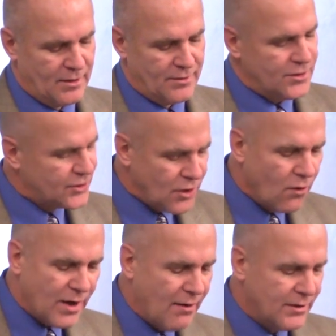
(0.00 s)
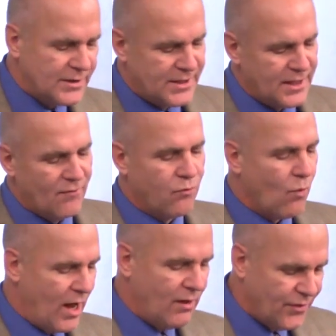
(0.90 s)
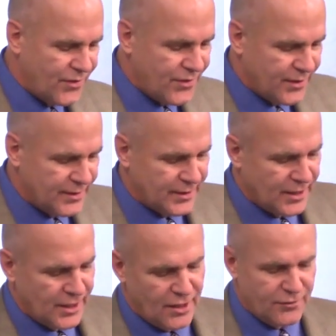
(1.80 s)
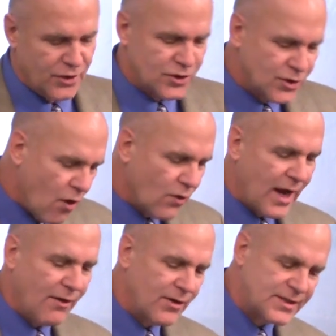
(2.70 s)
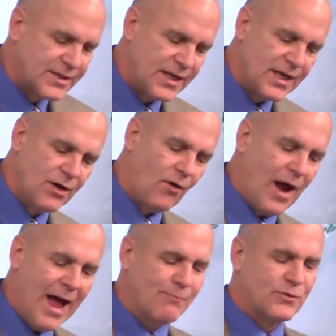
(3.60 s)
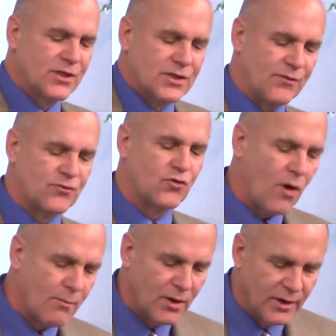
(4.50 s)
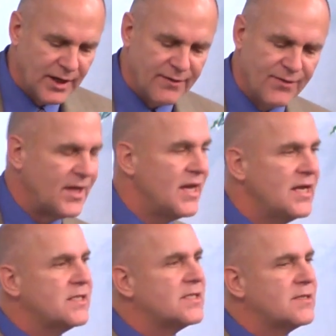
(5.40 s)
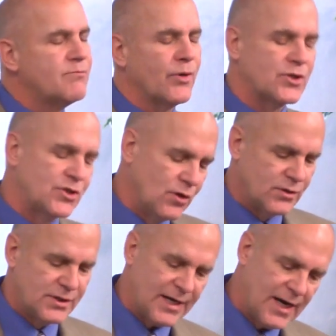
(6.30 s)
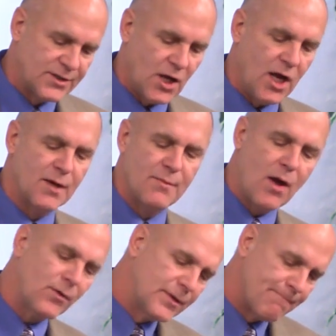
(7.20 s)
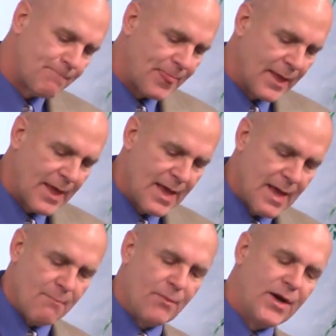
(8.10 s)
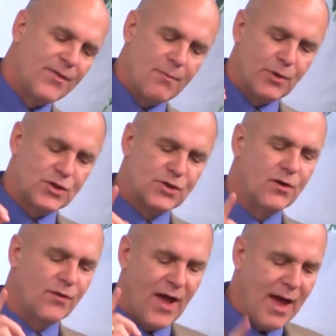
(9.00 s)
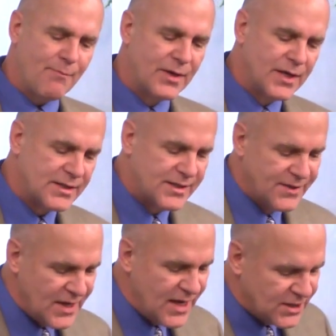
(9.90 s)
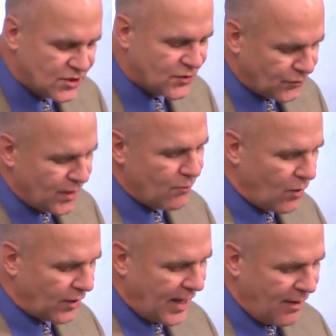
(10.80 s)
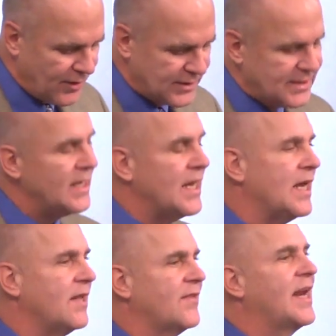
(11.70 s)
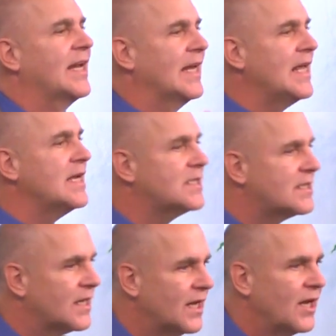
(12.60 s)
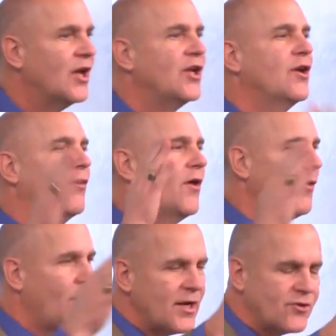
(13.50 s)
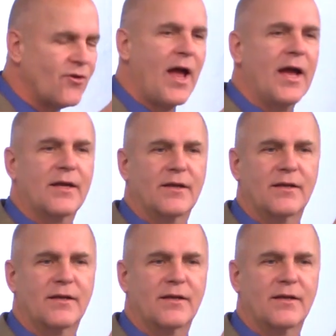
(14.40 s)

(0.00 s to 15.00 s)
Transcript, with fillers: There's no guarantee of wealth. There's no guarantee or absence of trouble in these pursuits that I'll talk about. But in the pursuit of happiness, these 3 will guarantee that at least you're on the right track.